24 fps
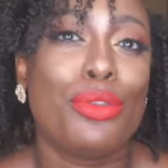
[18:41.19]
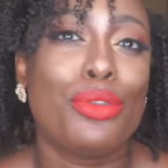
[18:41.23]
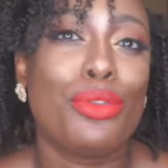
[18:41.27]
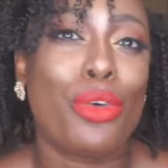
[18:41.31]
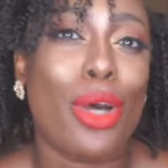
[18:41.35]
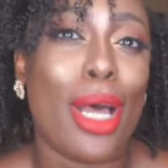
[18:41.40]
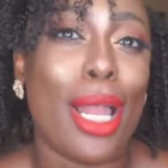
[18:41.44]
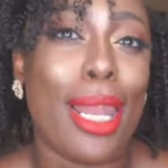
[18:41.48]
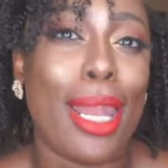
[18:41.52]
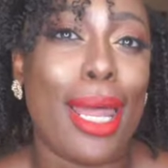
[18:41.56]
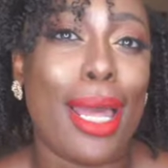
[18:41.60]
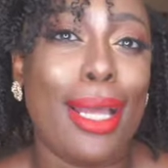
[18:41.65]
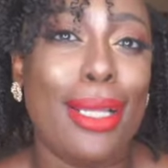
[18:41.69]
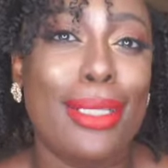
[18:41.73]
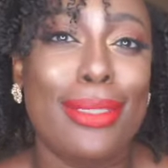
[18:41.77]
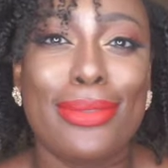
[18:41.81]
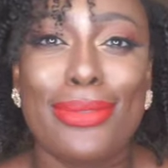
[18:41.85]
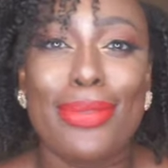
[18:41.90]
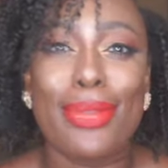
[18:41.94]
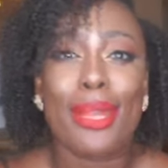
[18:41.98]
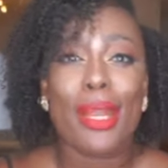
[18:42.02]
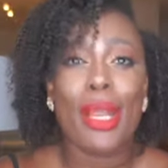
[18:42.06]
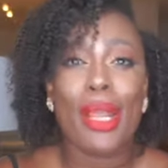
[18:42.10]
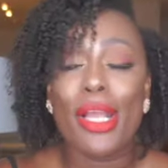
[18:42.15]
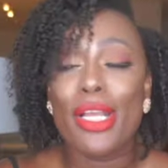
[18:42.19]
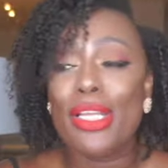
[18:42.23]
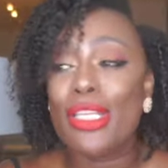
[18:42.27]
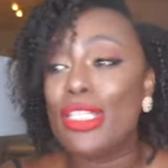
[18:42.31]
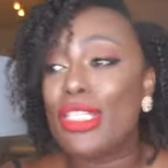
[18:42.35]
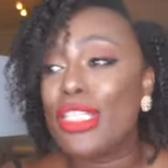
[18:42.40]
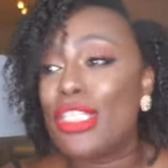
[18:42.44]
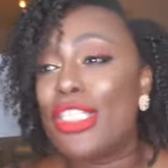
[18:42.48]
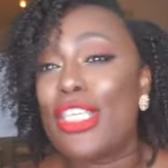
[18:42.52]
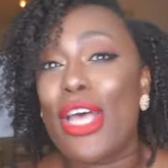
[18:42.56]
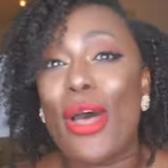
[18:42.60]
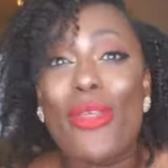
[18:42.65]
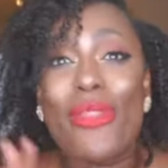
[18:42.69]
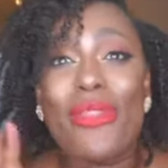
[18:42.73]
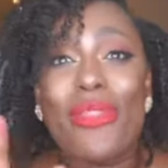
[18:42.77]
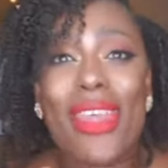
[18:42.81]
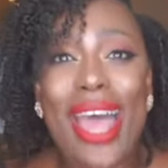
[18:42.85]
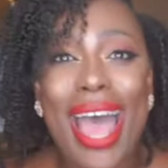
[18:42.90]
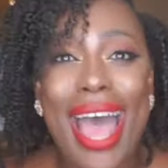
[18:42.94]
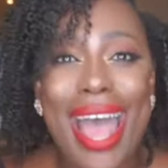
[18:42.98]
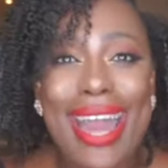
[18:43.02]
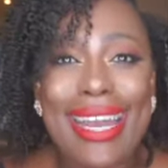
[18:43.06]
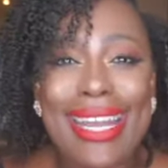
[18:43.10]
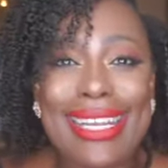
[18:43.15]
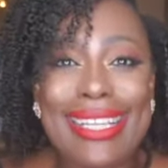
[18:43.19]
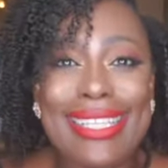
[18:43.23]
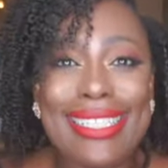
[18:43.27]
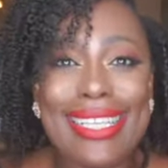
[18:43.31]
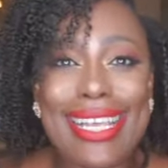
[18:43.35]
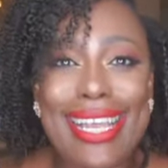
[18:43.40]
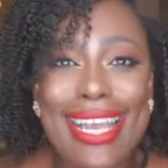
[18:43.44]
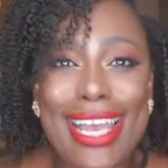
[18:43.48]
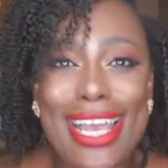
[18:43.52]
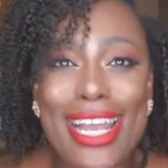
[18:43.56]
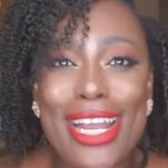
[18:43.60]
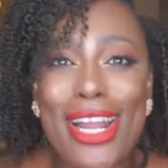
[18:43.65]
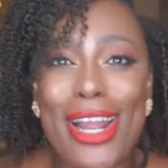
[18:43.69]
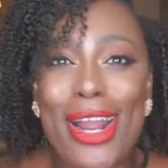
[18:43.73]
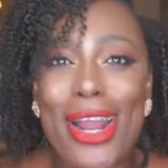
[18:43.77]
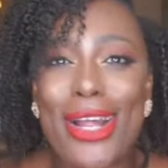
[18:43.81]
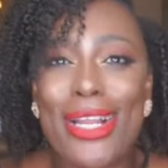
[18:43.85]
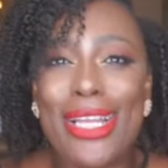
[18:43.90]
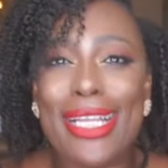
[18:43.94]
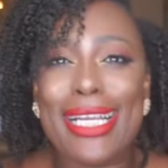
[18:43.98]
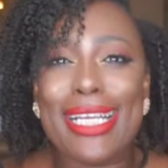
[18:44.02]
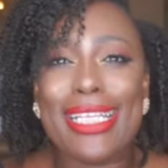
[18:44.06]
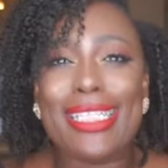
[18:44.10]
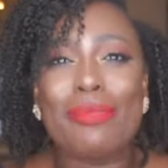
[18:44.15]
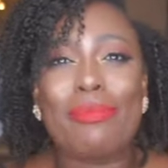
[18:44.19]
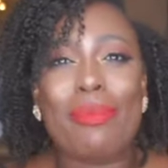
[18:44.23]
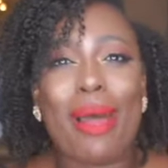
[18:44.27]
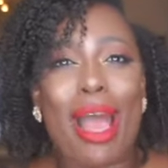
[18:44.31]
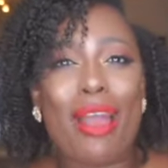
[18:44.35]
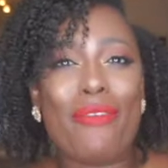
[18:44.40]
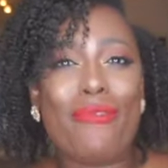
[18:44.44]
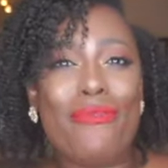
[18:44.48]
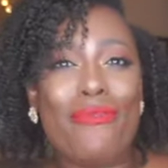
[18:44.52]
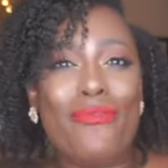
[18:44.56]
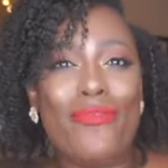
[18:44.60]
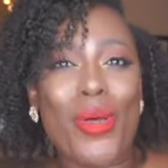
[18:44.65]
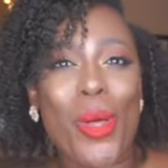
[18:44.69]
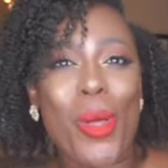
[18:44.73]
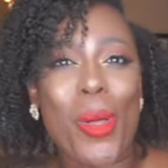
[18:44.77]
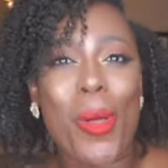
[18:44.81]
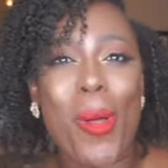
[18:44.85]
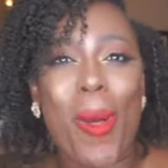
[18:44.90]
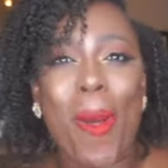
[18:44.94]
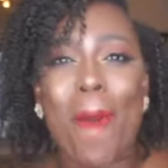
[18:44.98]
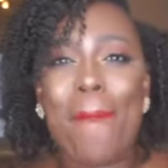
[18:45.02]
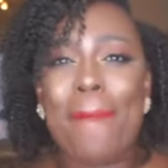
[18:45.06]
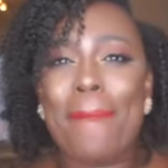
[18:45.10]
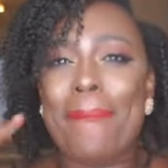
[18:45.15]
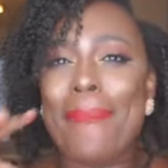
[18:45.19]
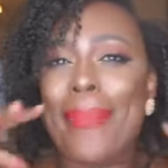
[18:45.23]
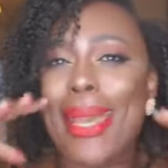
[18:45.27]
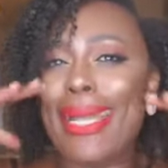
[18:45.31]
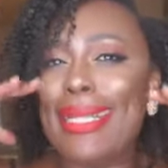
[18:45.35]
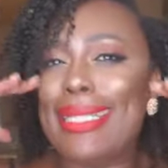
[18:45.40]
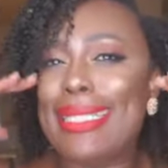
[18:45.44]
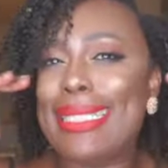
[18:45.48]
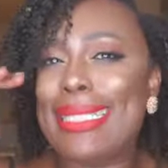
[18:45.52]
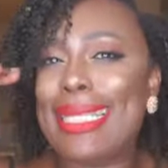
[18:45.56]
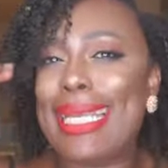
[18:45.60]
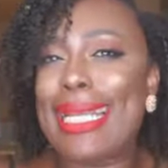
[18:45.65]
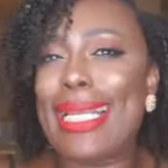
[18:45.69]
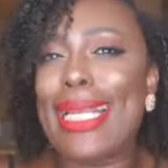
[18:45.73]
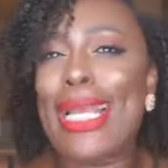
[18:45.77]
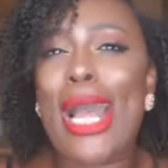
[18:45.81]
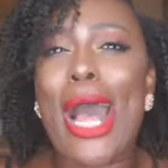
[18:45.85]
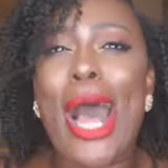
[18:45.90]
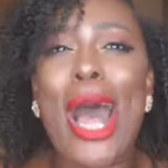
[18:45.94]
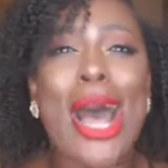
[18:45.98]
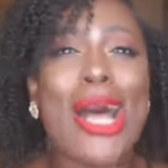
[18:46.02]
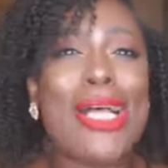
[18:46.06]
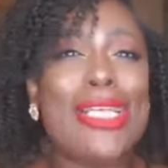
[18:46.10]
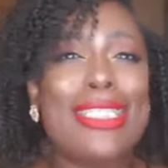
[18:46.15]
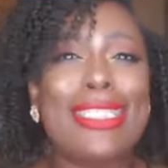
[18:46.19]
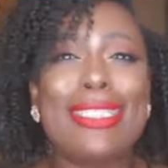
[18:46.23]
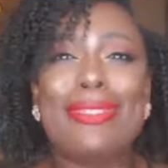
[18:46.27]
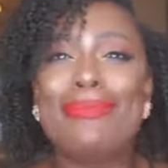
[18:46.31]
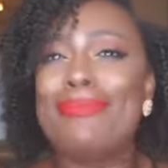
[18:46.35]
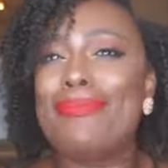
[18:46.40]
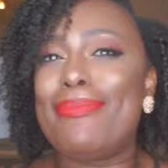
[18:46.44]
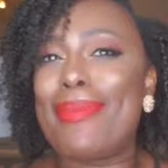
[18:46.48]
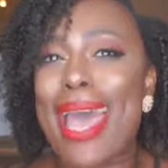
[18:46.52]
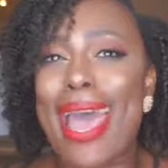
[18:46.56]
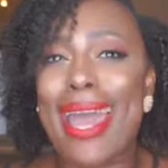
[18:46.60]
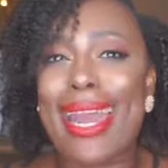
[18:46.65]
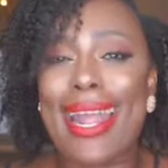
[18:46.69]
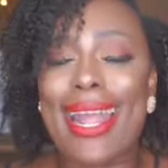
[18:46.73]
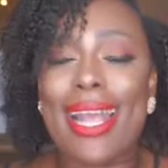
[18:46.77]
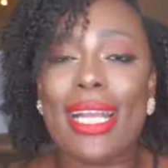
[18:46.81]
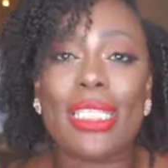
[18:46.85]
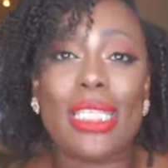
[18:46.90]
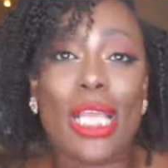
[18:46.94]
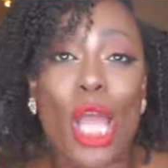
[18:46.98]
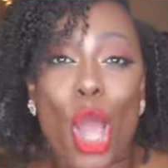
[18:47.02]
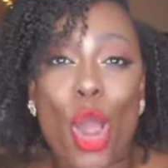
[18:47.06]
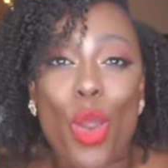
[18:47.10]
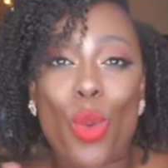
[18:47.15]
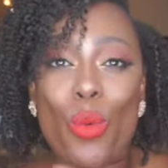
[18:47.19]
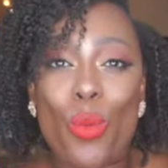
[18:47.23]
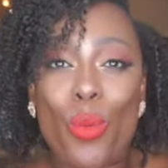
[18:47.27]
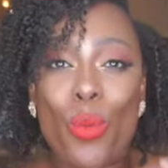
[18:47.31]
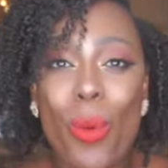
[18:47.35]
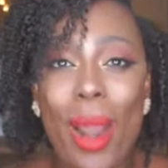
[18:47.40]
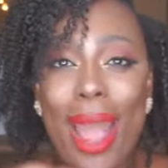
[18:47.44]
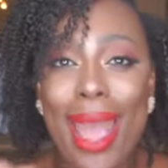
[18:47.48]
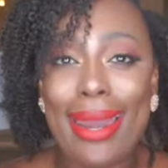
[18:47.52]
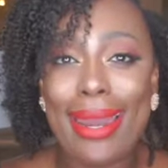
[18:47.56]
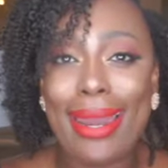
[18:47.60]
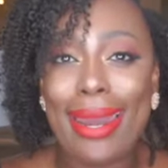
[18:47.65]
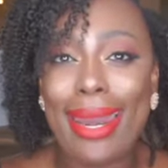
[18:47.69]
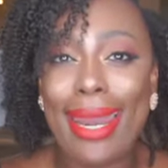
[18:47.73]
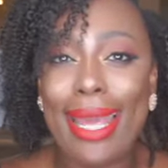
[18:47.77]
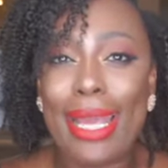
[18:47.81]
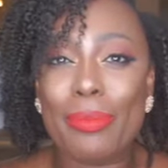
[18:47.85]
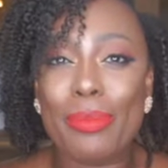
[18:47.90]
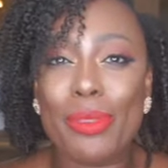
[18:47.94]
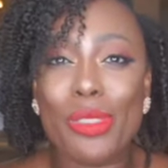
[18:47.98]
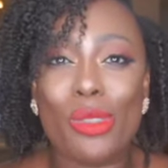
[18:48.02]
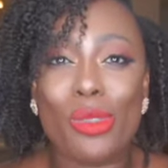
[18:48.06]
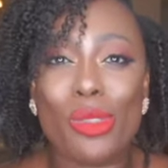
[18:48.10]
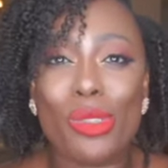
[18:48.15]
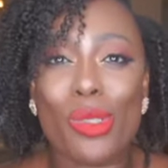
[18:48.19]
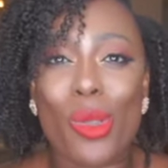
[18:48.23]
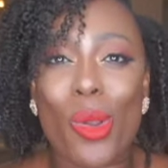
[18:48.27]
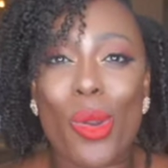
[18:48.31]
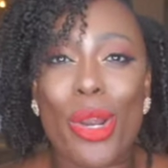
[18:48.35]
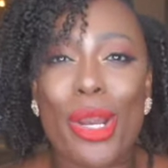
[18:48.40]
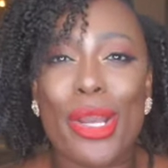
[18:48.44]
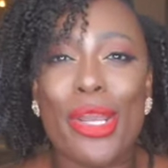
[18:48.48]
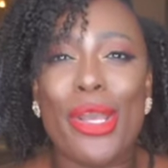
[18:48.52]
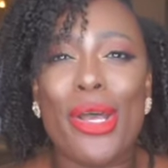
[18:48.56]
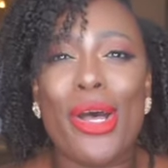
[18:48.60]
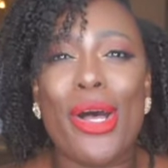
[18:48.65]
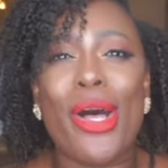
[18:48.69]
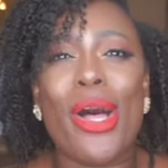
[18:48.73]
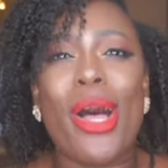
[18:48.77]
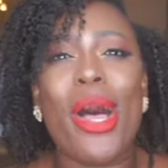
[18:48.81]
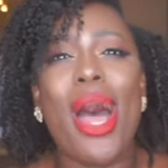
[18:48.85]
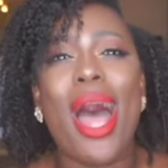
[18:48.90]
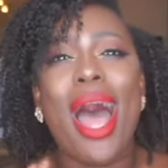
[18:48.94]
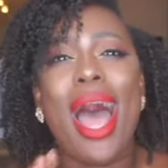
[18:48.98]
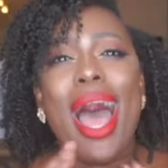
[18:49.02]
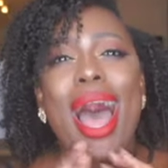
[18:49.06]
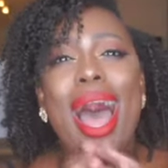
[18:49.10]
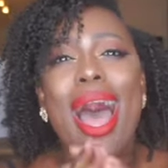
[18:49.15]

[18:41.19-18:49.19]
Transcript: Voila. So that is it, girlies. My full Mented Cosmetics red lip tutorial.